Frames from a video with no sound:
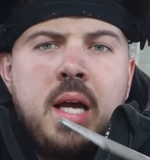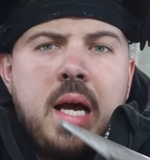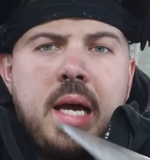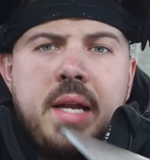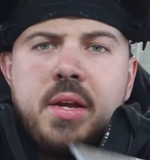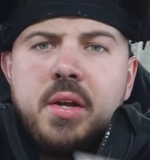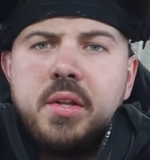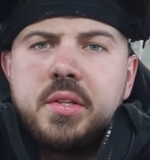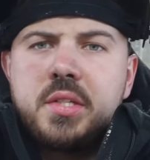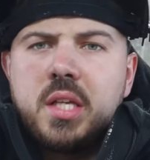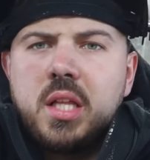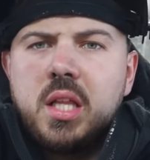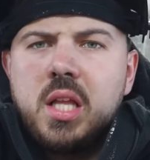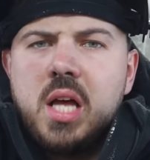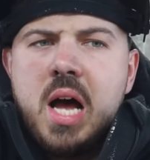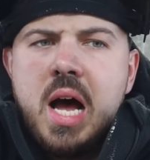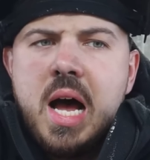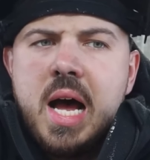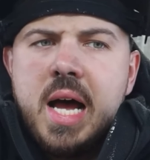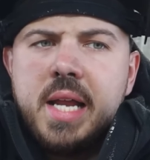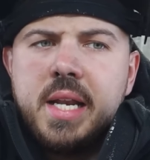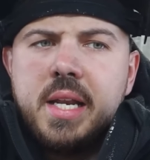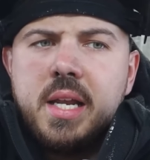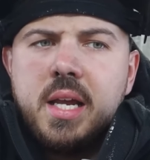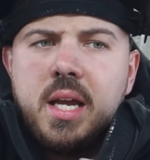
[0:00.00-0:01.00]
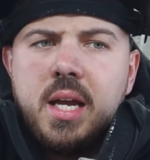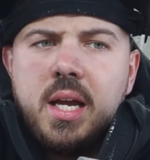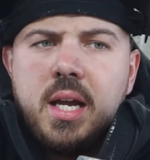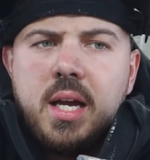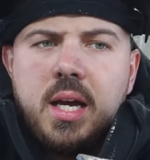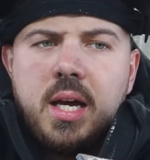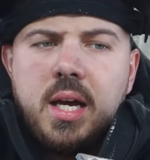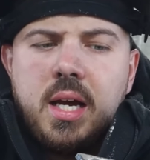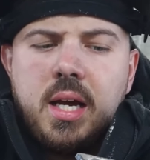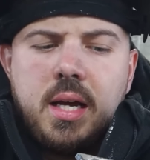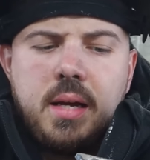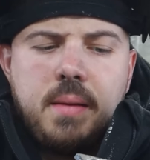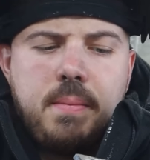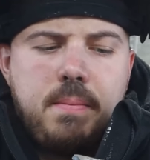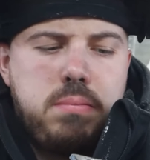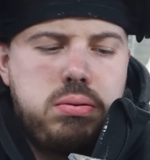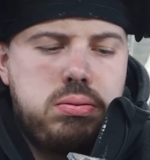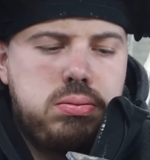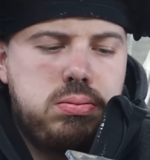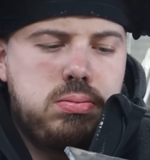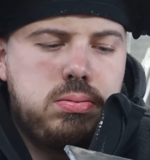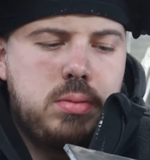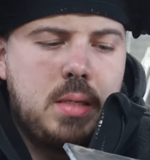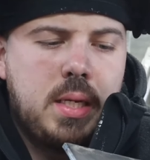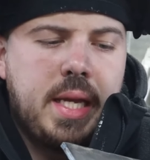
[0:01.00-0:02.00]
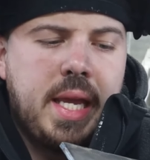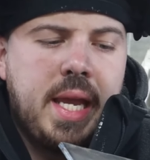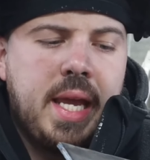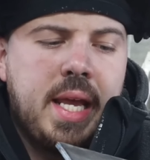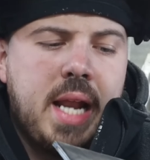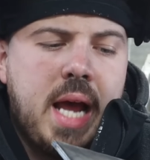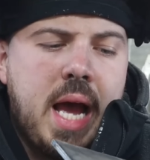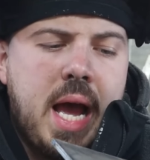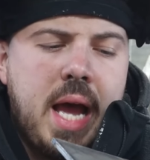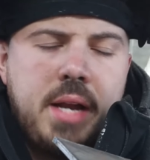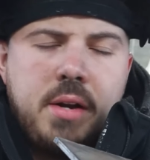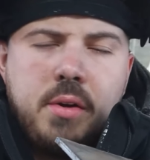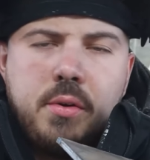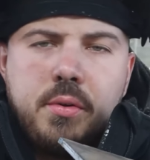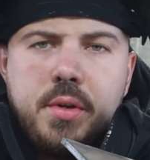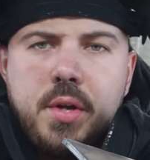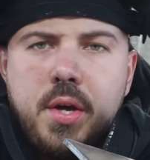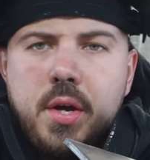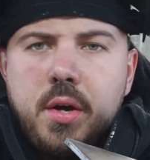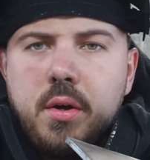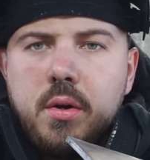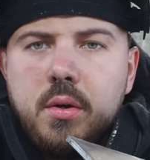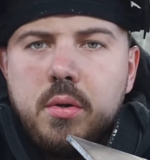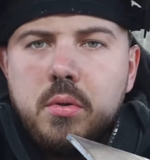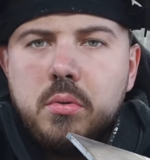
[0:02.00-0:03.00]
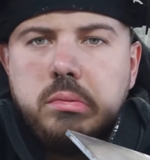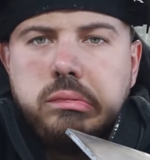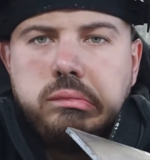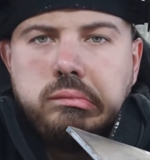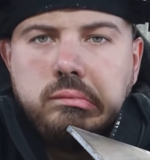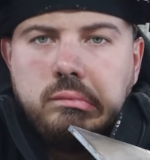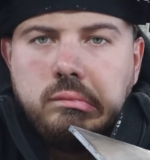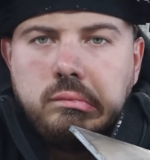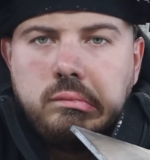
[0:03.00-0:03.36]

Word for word: I know it's a lot. Uh, again, I don't know.